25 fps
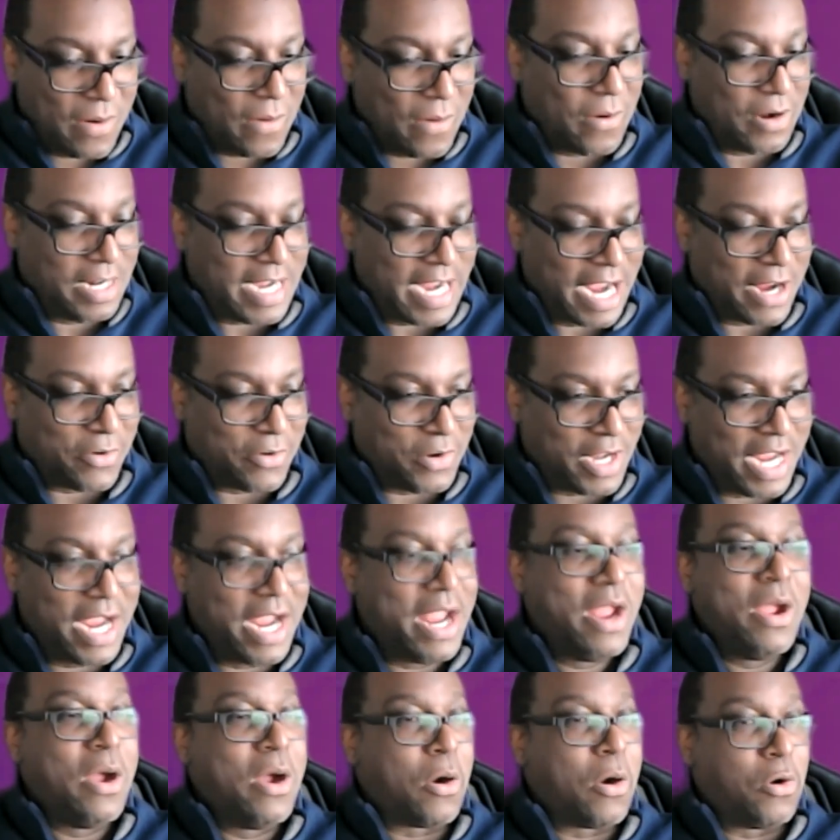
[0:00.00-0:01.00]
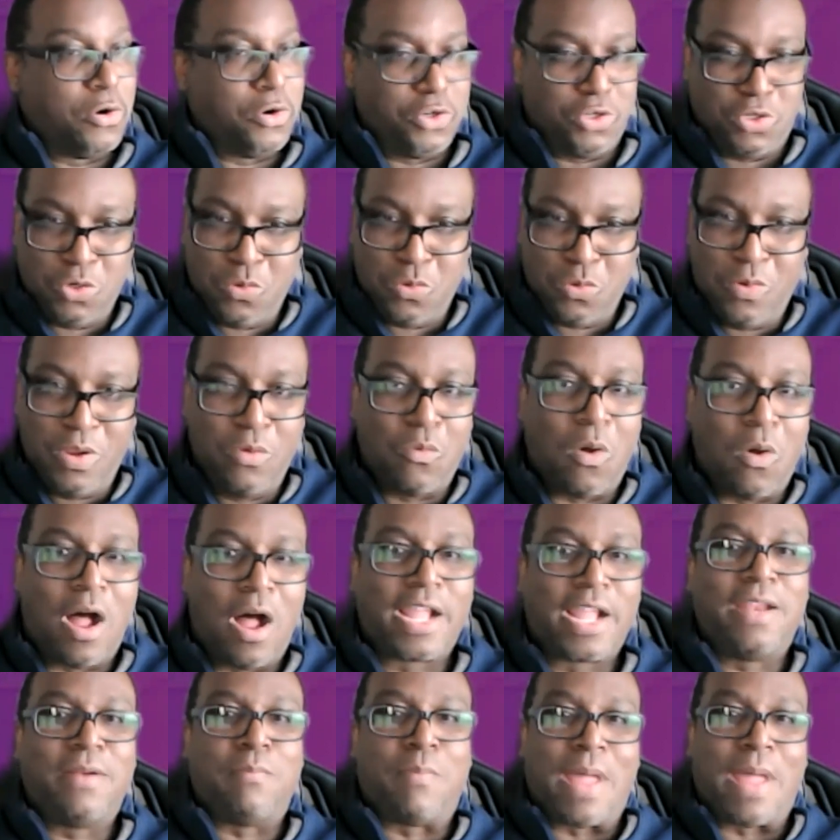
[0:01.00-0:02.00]
or integrity, or do we
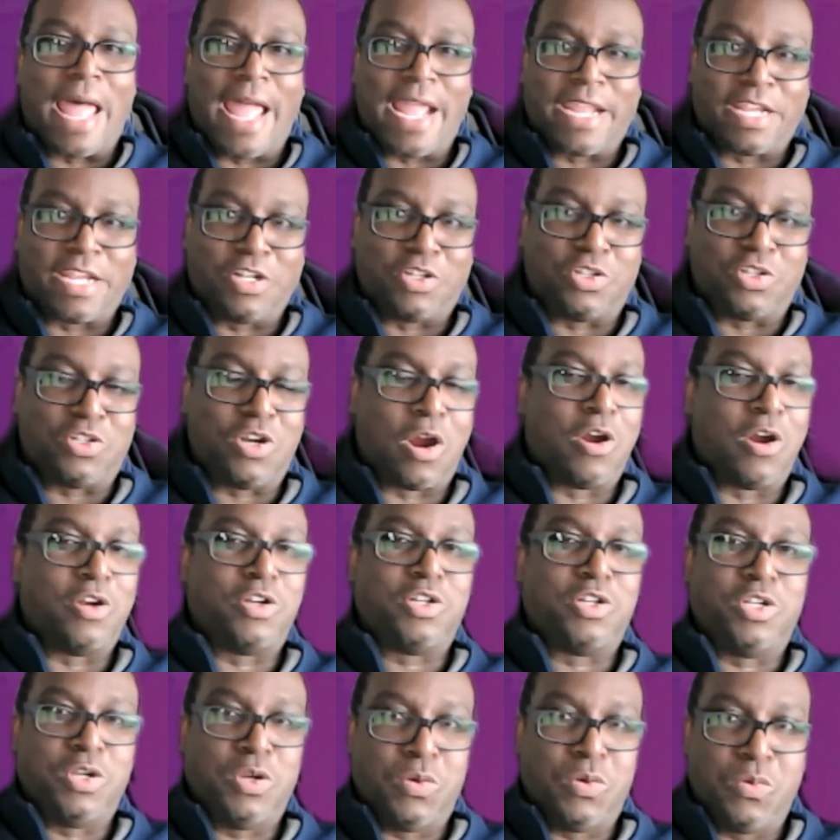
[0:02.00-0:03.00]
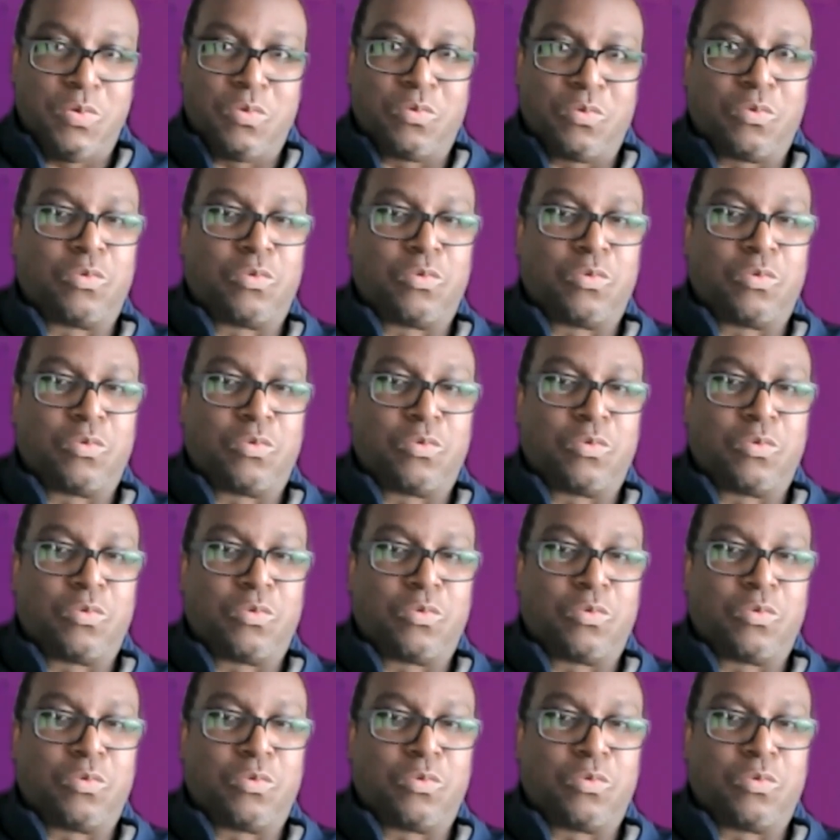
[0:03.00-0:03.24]
walk it back and start to